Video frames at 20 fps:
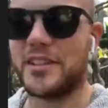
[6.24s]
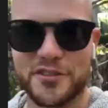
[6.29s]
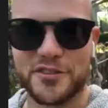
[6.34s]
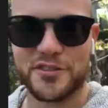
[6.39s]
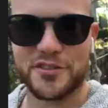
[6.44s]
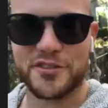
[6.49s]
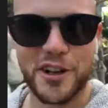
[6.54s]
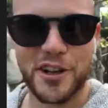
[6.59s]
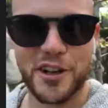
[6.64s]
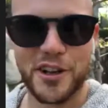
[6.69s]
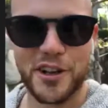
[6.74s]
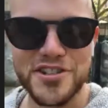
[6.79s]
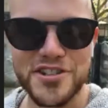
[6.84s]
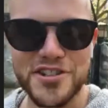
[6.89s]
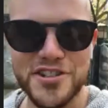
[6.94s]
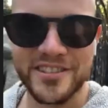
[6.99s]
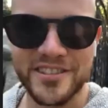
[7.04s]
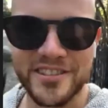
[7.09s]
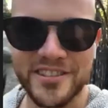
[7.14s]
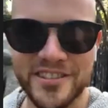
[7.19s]
a fun question.
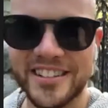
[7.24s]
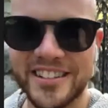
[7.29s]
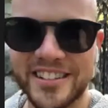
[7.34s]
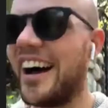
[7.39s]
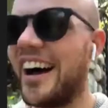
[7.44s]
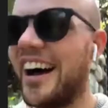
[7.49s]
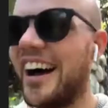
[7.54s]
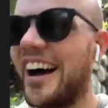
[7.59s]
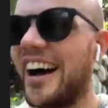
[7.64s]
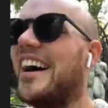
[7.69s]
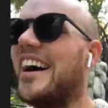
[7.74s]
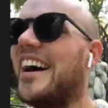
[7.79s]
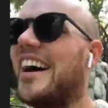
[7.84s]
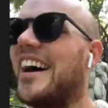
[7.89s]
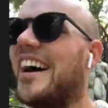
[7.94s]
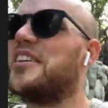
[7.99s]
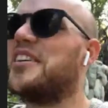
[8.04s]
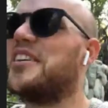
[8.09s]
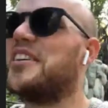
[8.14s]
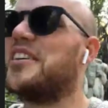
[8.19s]

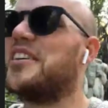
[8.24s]
I'm